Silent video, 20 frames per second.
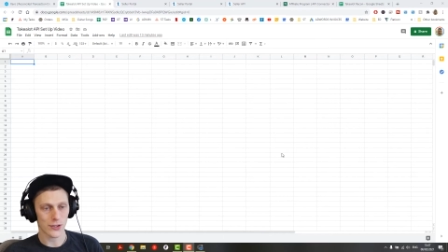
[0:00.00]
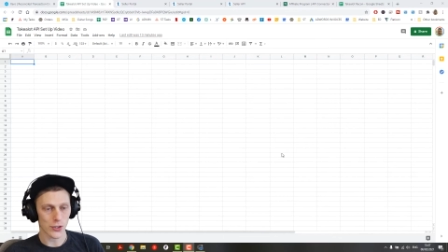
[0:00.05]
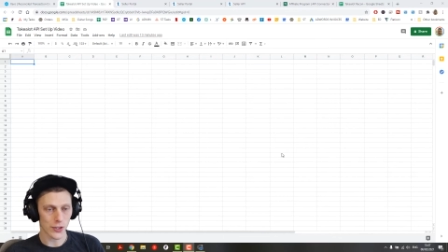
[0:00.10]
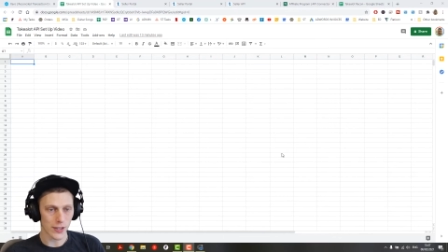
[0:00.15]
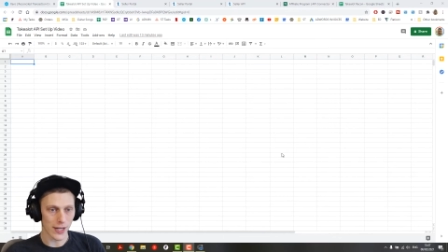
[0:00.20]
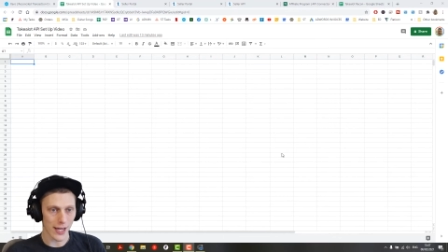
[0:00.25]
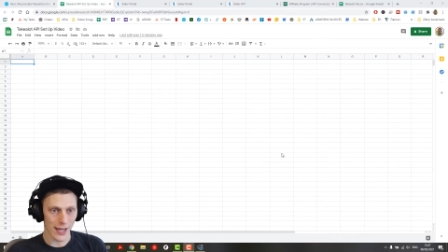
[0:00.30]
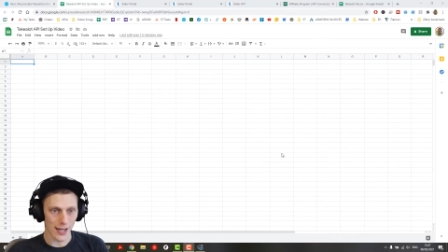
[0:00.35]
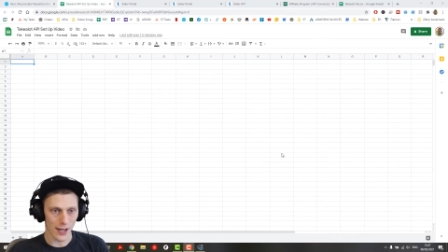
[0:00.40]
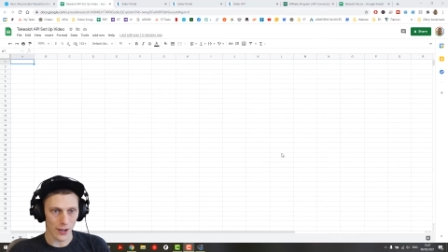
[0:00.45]

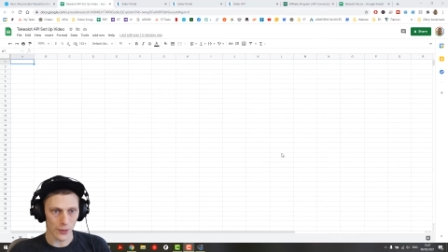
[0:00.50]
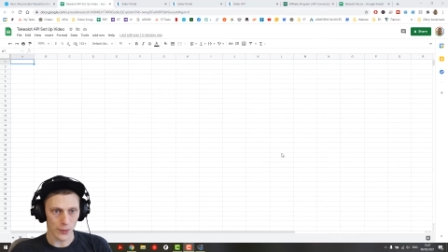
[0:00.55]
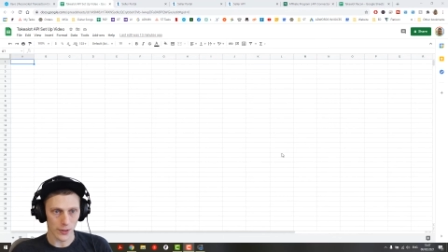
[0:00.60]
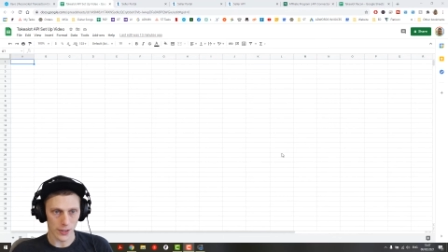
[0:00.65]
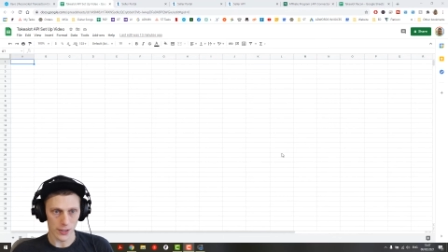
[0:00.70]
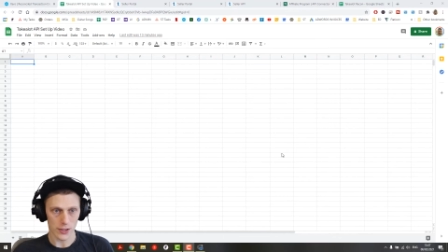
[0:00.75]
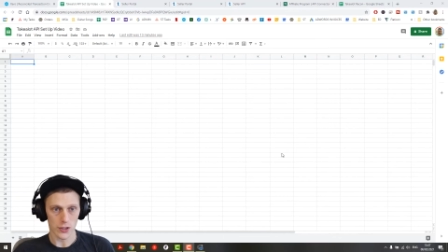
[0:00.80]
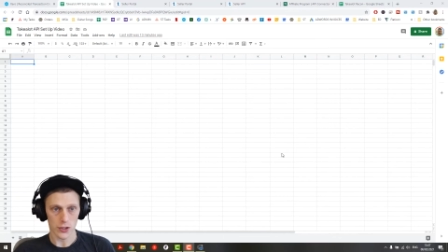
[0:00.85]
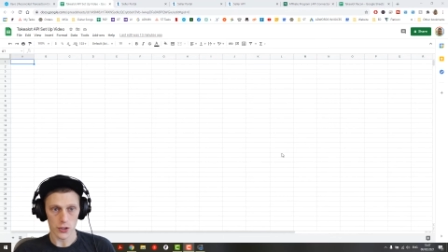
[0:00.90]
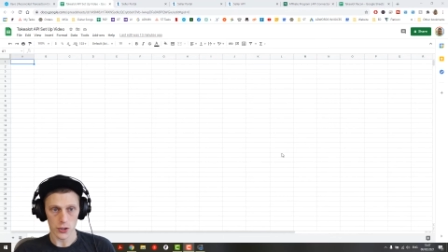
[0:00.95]
today I
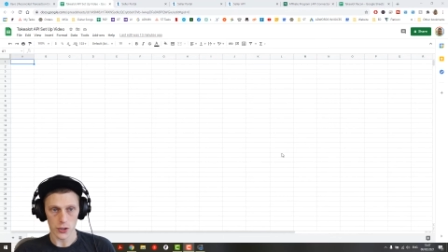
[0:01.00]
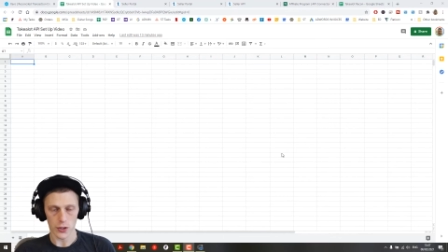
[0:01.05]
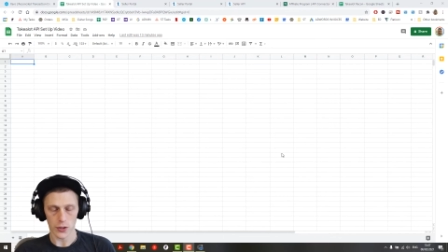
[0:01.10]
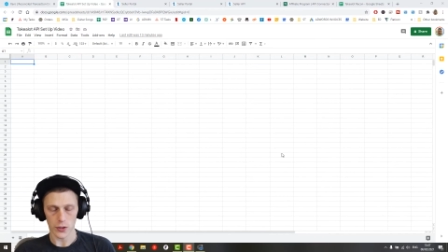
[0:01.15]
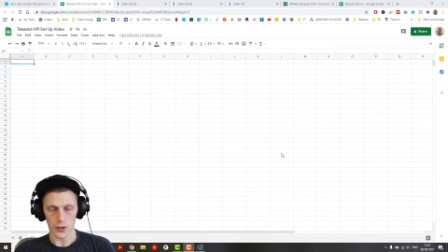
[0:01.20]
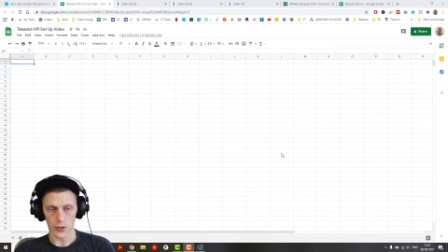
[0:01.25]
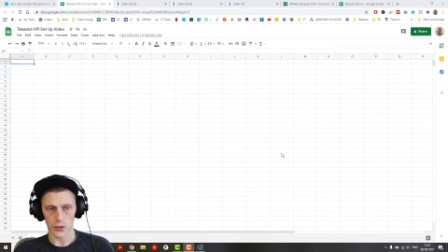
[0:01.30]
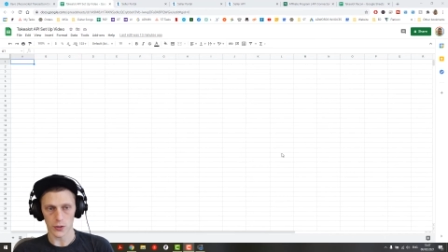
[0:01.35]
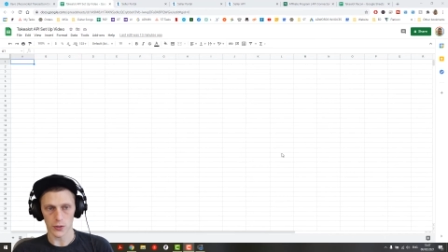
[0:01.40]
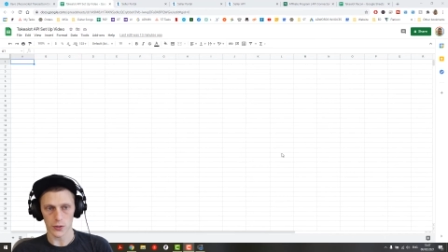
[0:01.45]
wanted to show
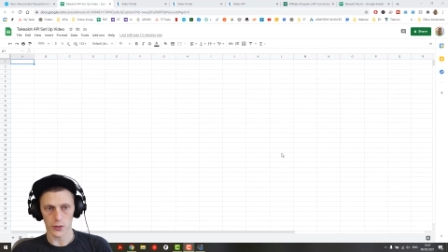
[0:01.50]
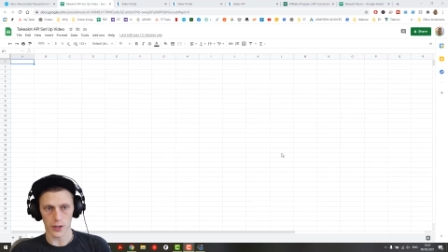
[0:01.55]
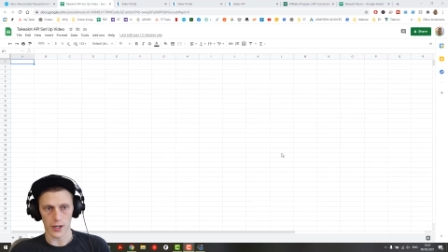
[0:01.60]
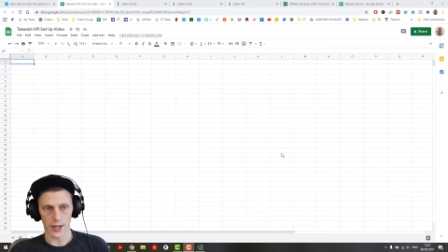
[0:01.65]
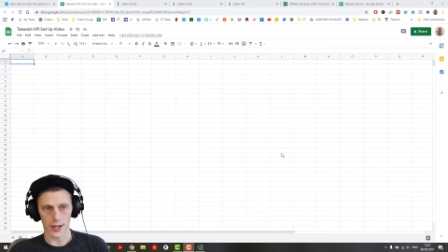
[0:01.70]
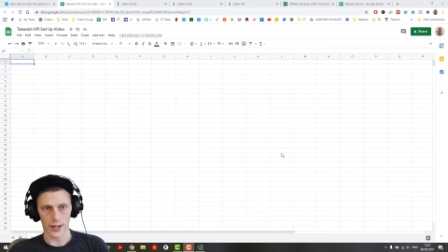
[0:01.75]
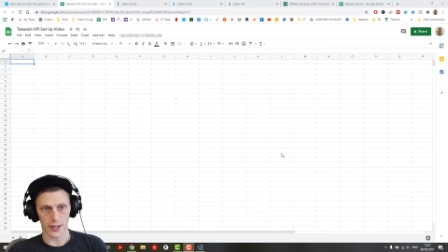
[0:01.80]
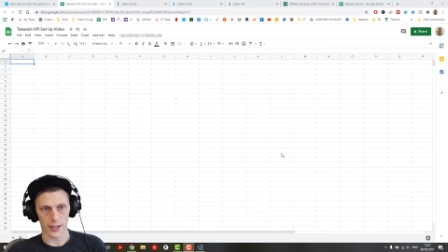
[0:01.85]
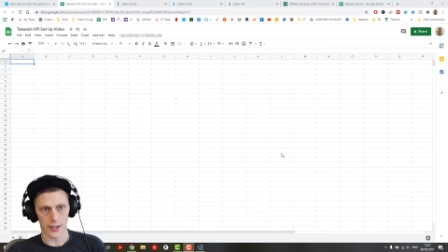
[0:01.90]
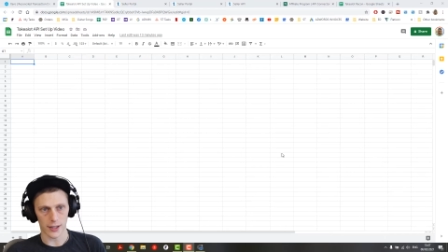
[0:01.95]
you
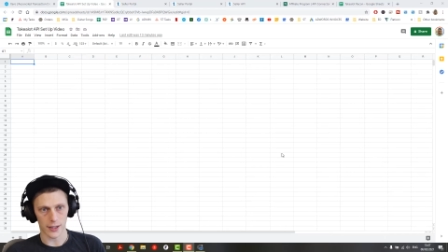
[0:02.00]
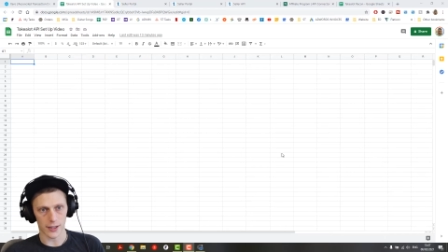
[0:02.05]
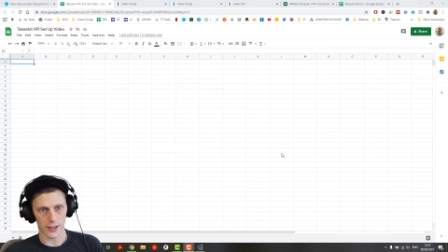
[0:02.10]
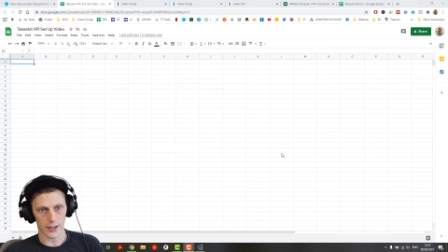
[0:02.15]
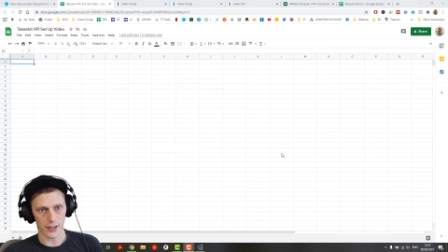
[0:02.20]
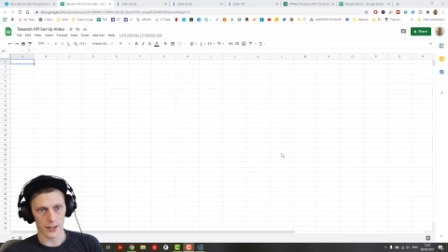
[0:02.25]
uh,